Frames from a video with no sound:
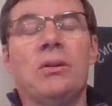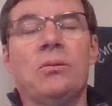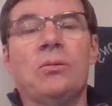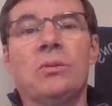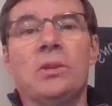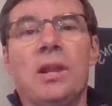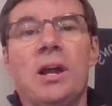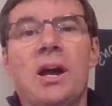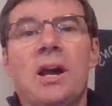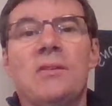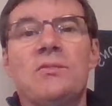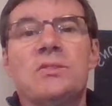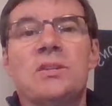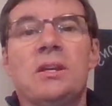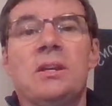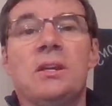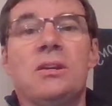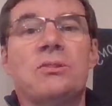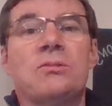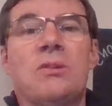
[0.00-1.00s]
own lives
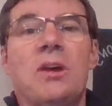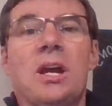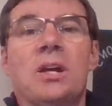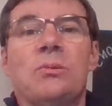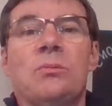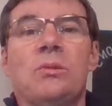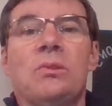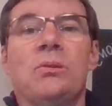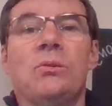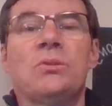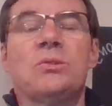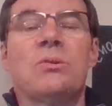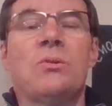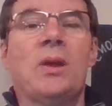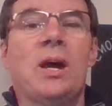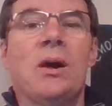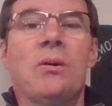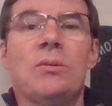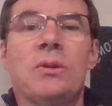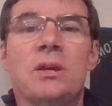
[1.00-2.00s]
and interact with those
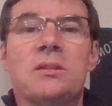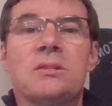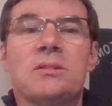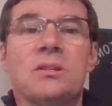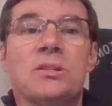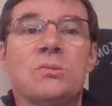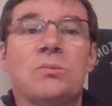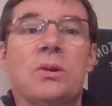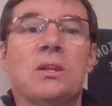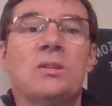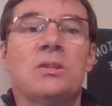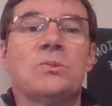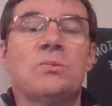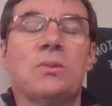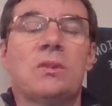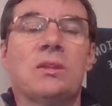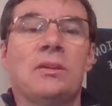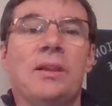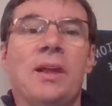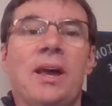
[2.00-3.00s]
around us, as well as
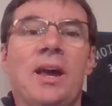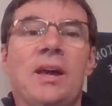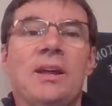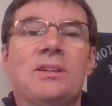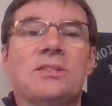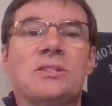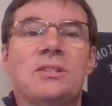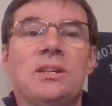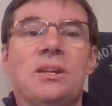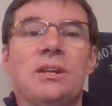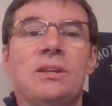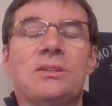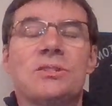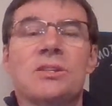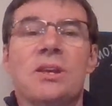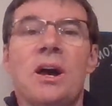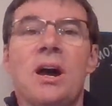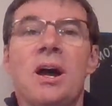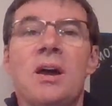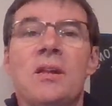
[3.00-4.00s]
with the land, sea, and
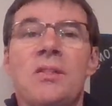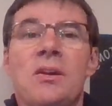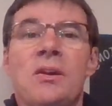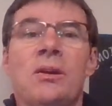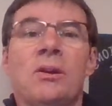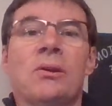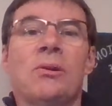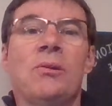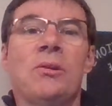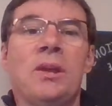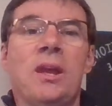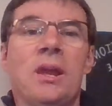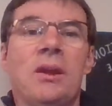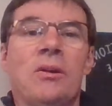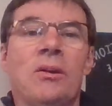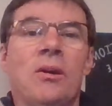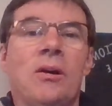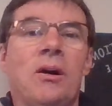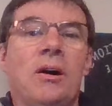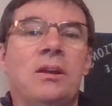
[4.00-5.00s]
sky that our
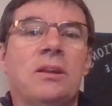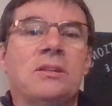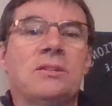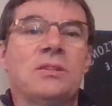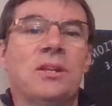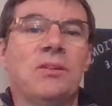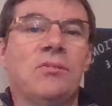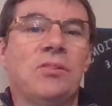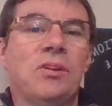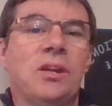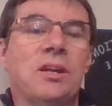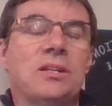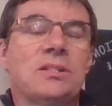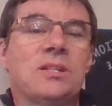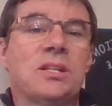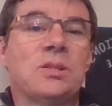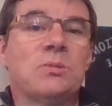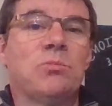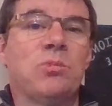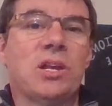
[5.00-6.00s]
Creator God has given us
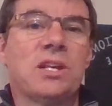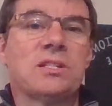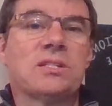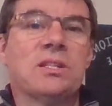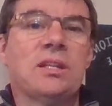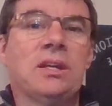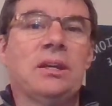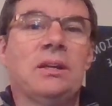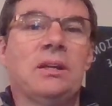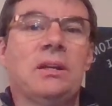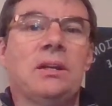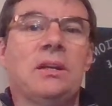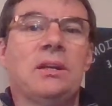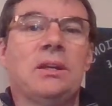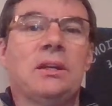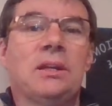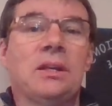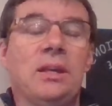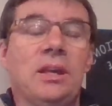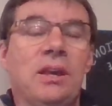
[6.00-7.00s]
as blessing,
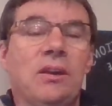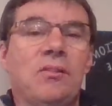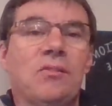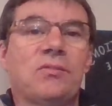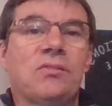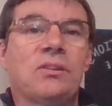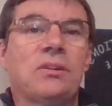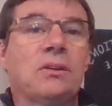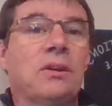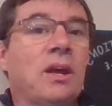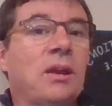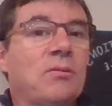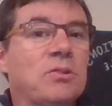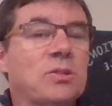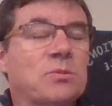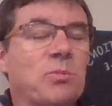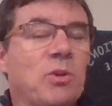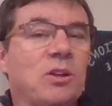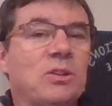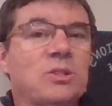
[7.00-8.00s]
gift, and
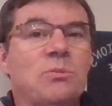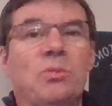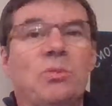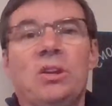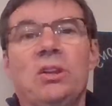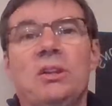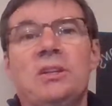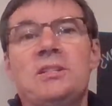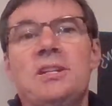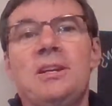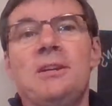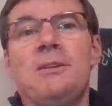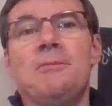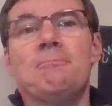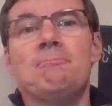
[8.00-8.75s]
responsibility.